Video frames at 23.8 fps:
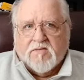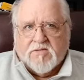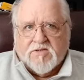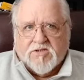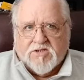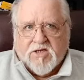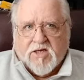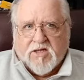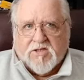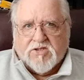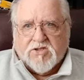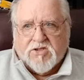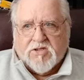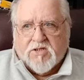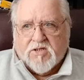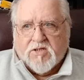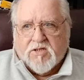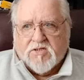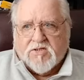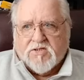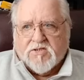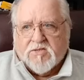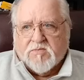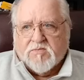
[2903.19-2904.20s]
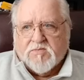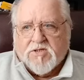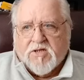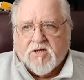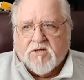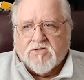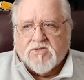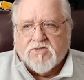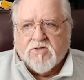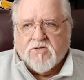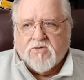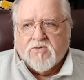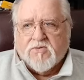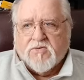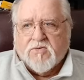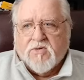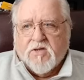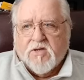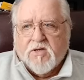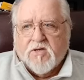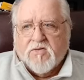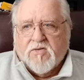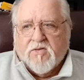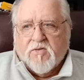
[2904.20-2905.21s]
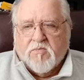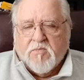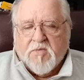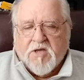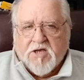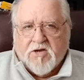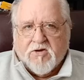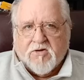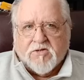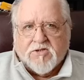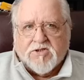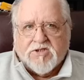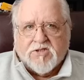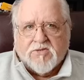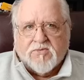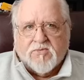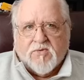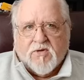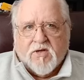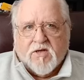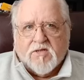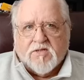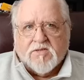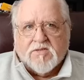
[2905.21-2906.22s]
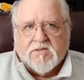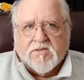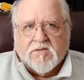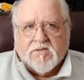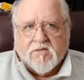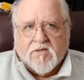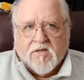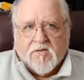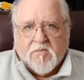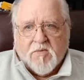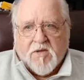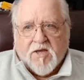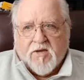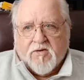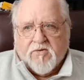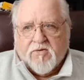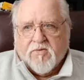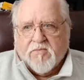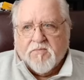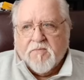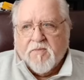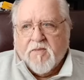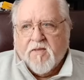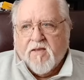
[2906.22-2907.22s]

changing customs. Also, the meeker she was, the better.